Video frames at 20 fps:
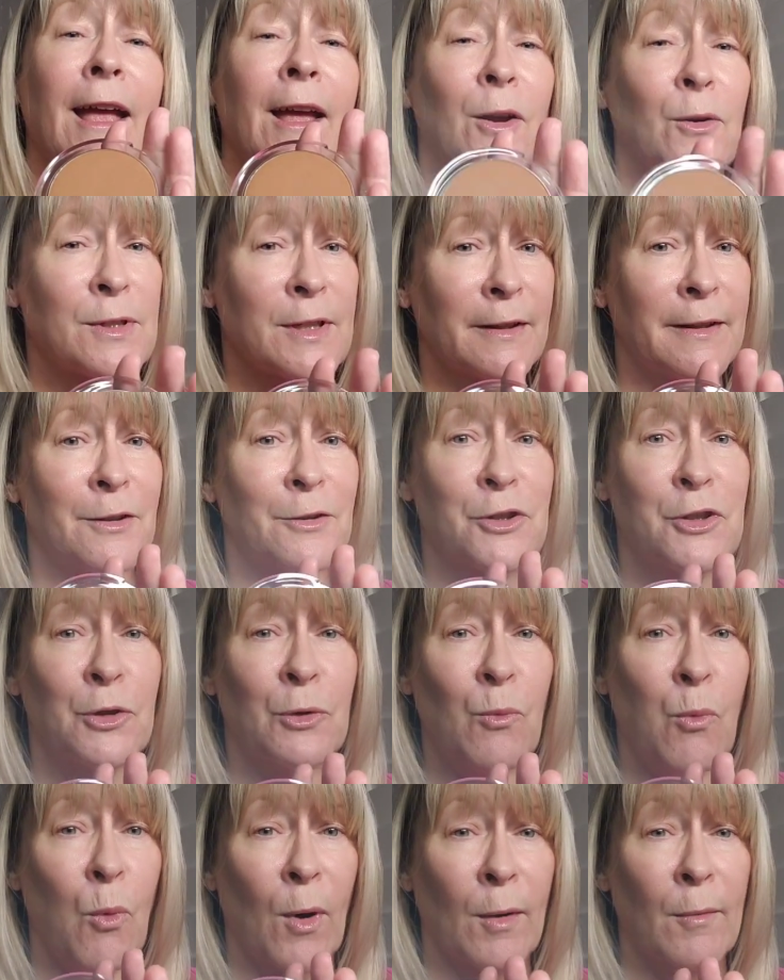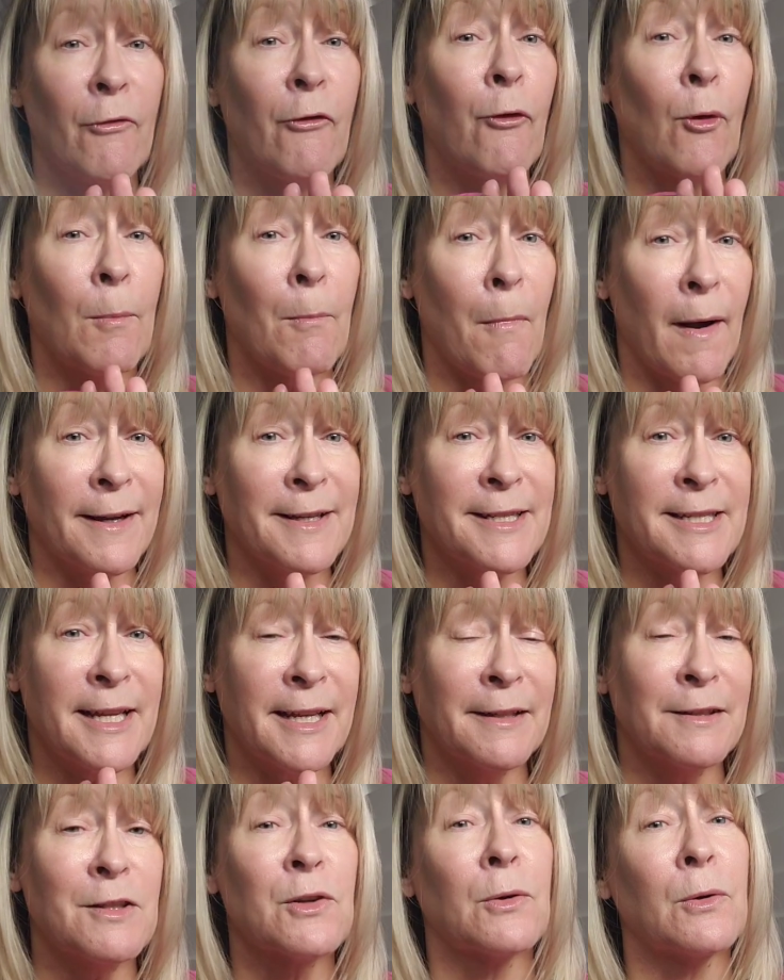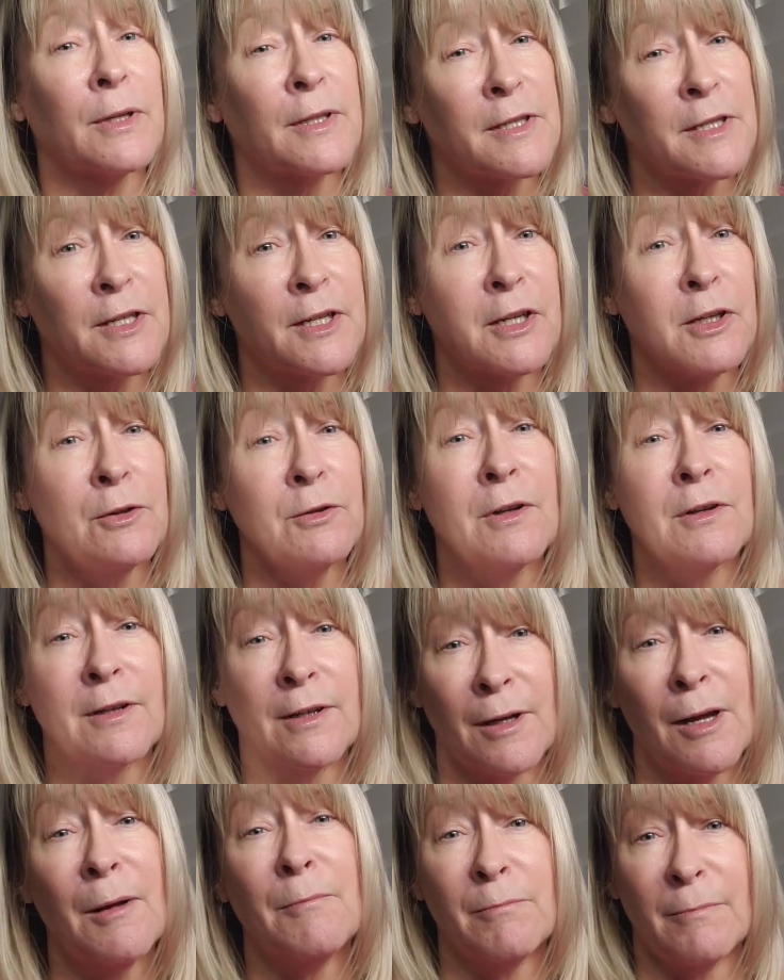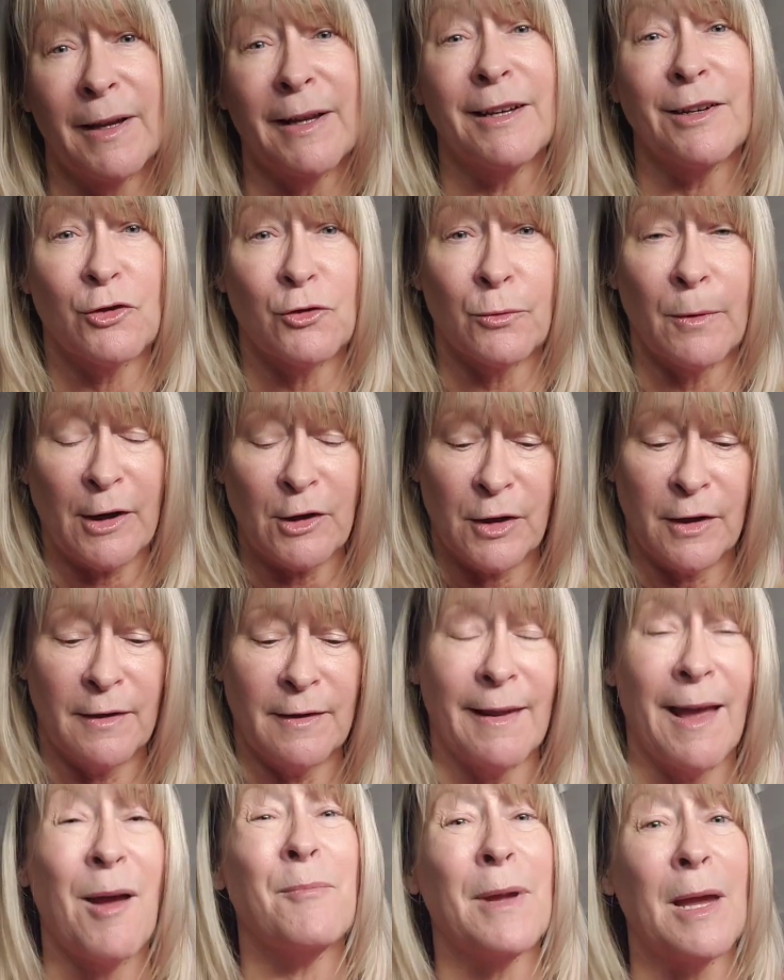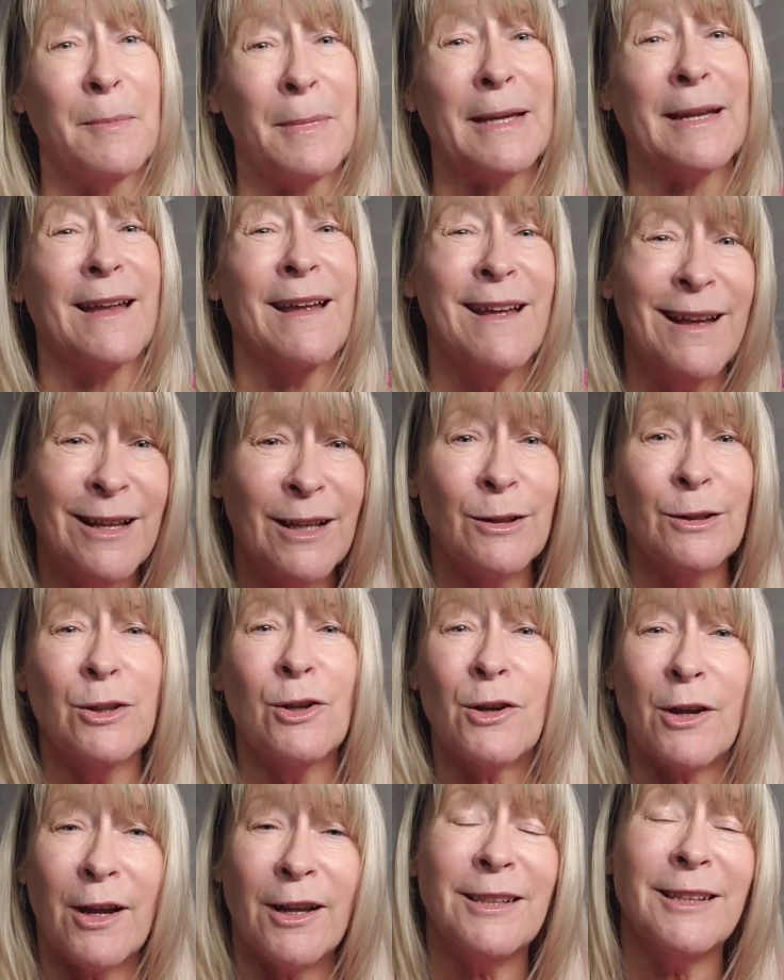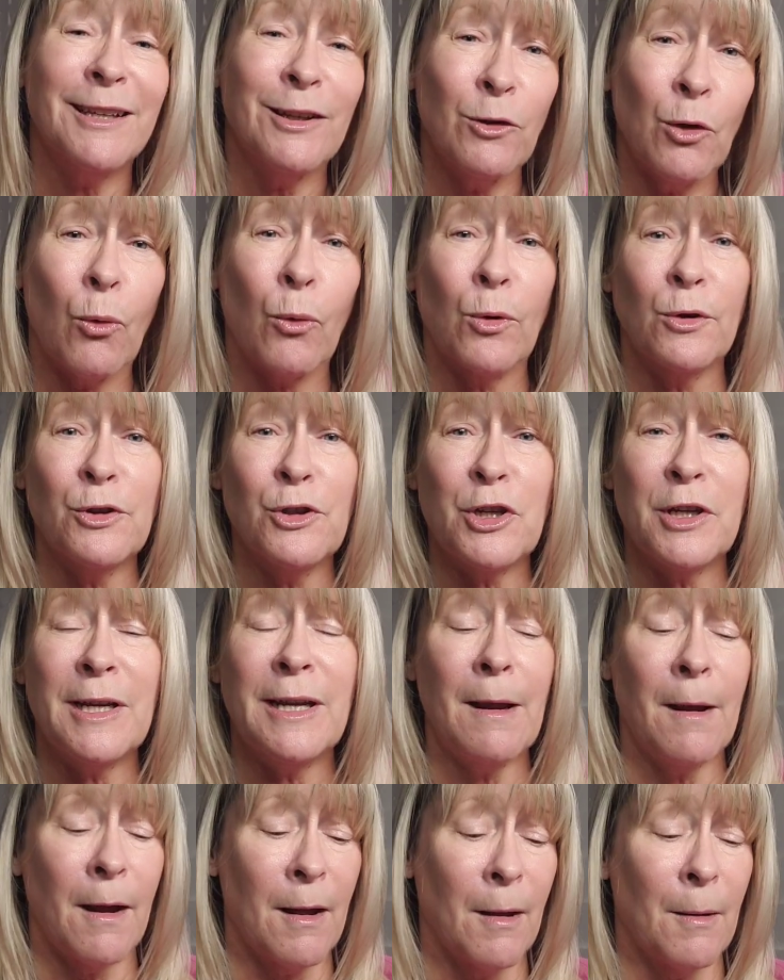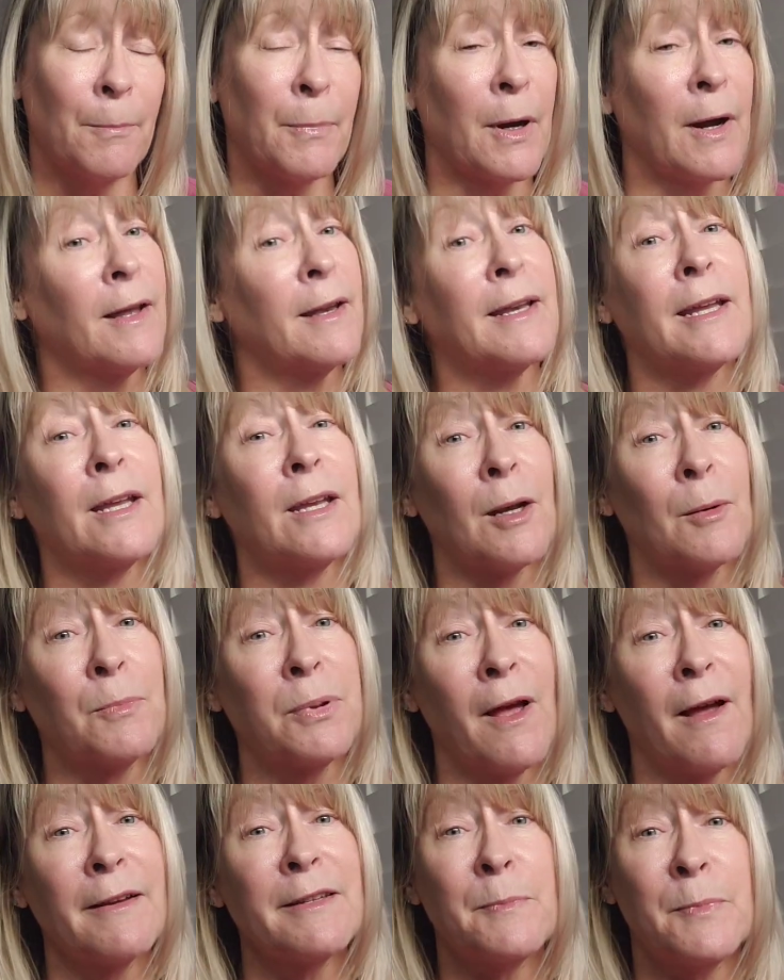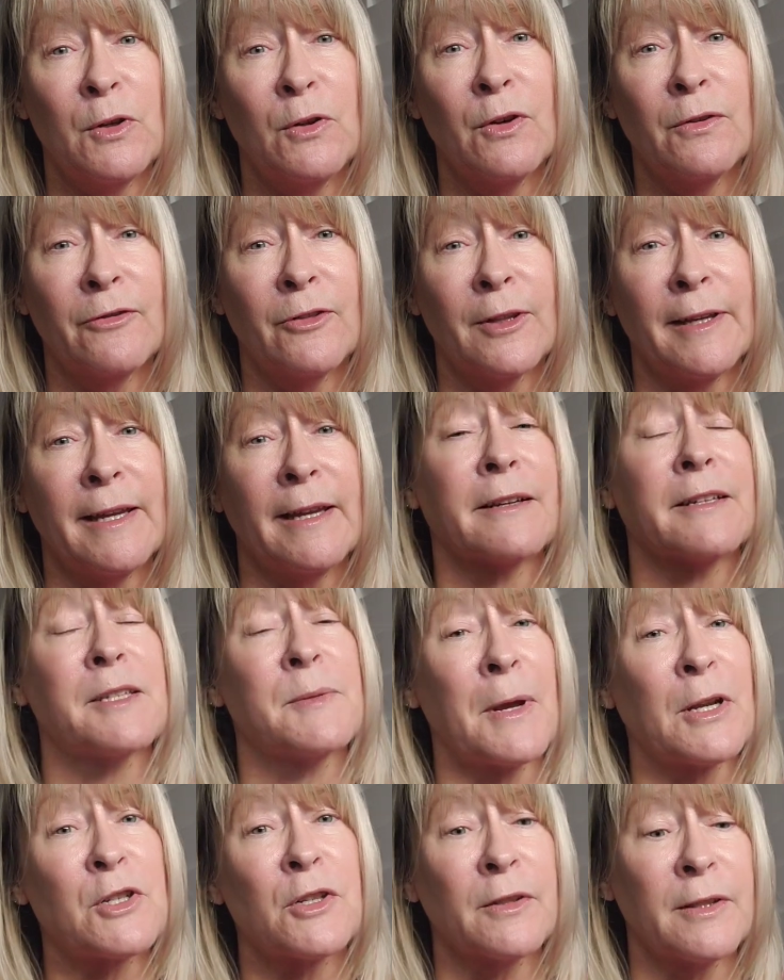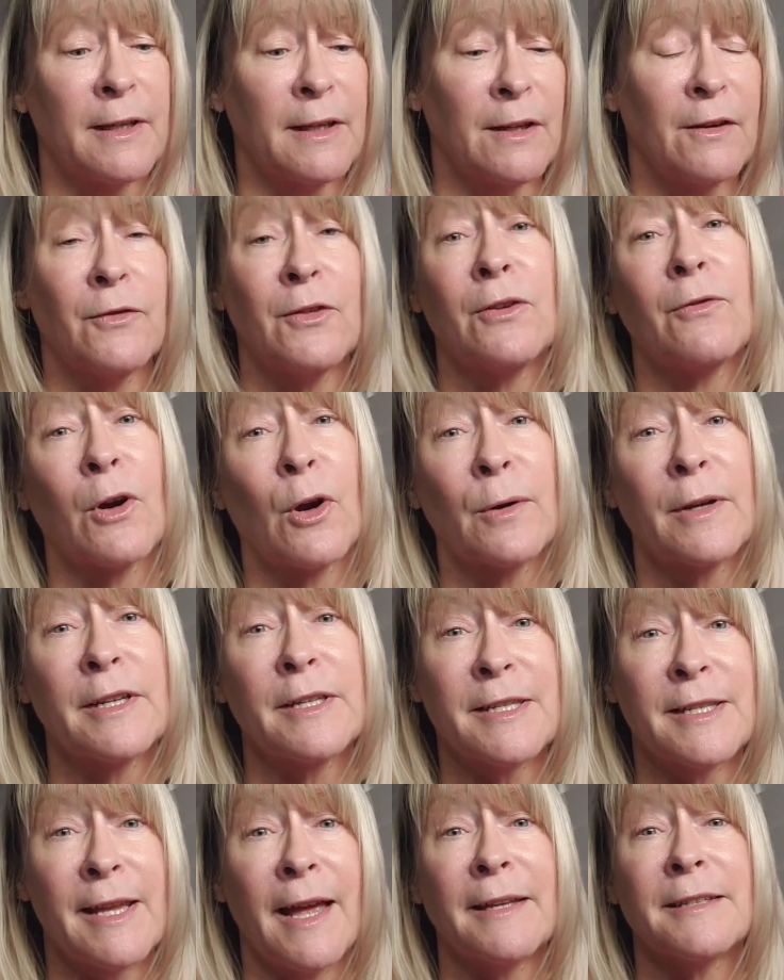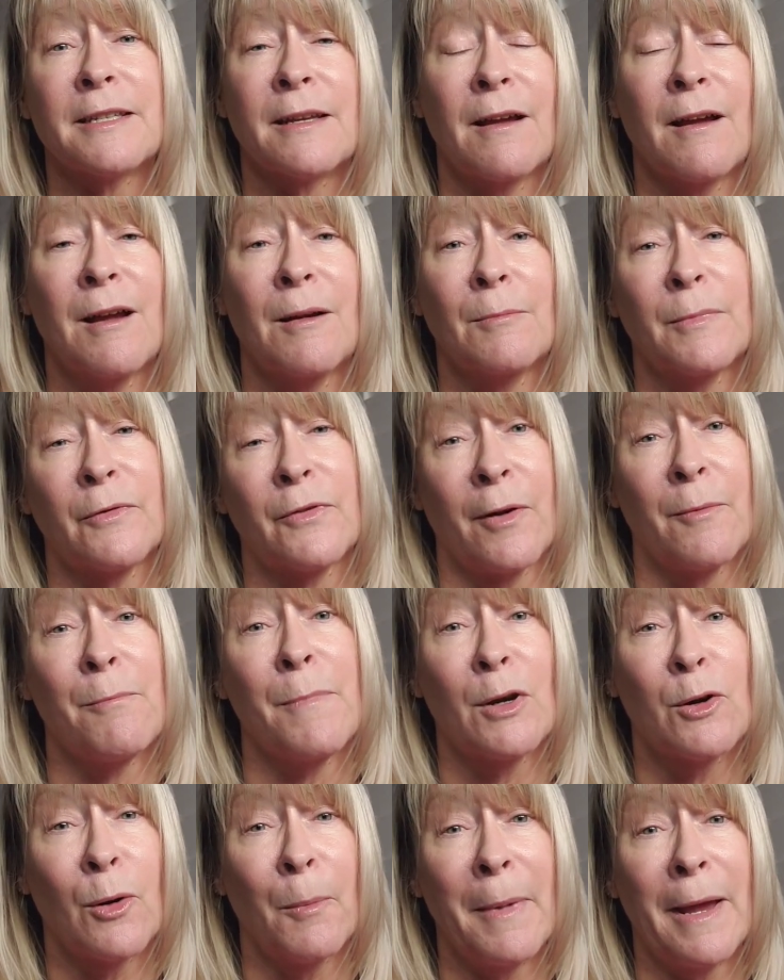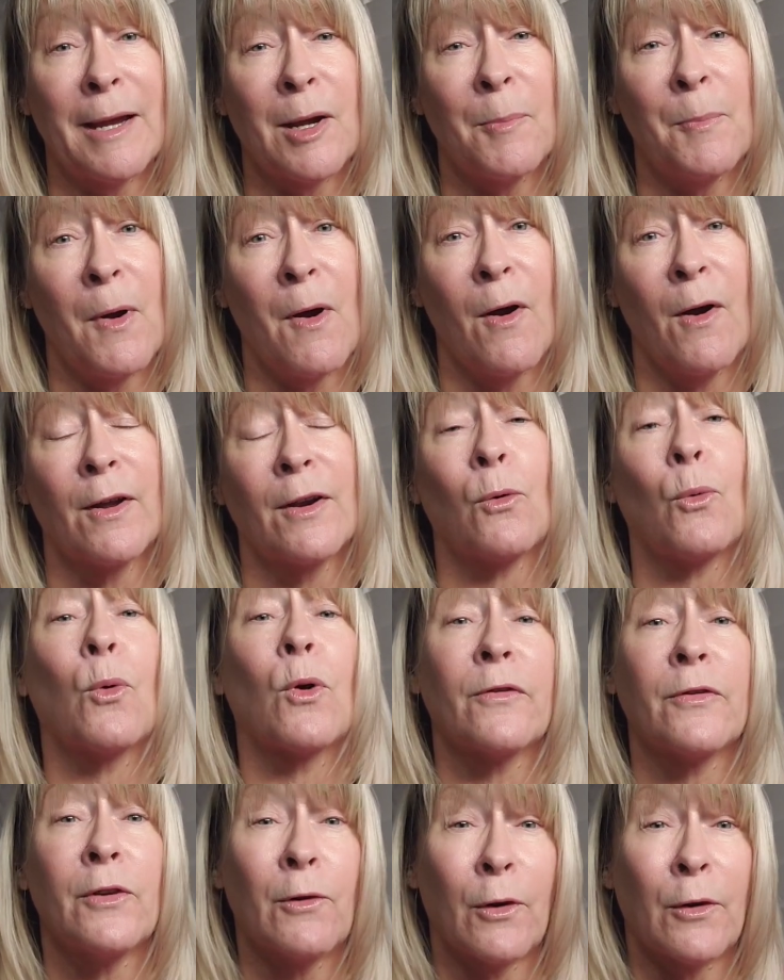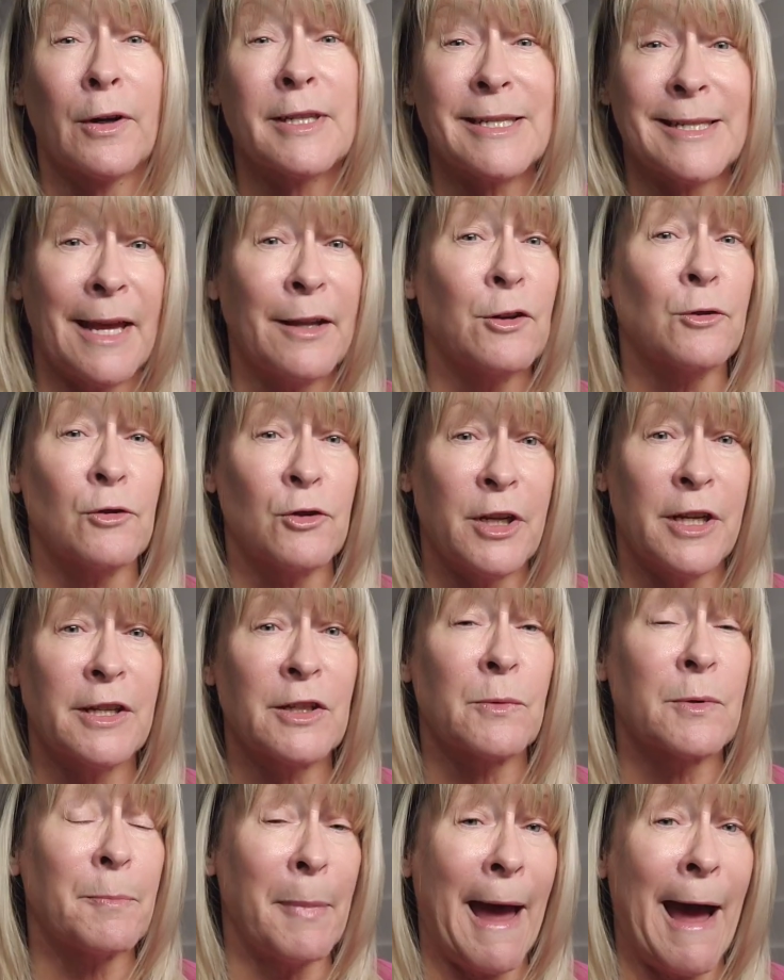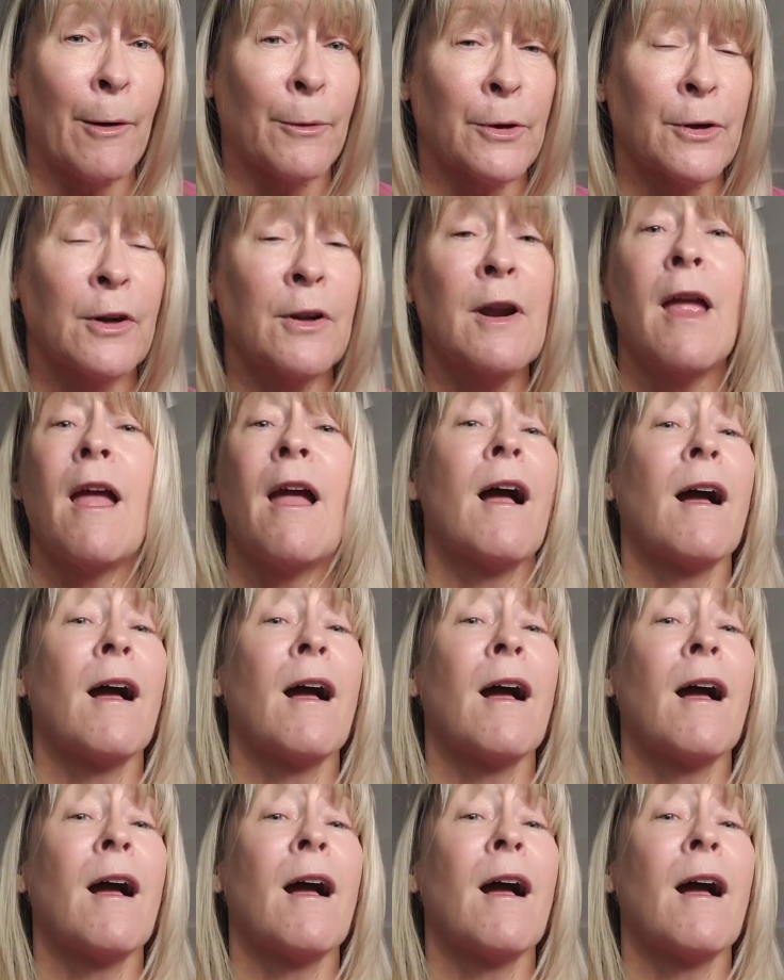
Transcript: It was a little too warm for my skin, so it's skewed in a direction that made me look a little orangey, but it applies beautifully, especially if you've already set, if you have mineral makeup on, or if you've already set your cheeks with powder.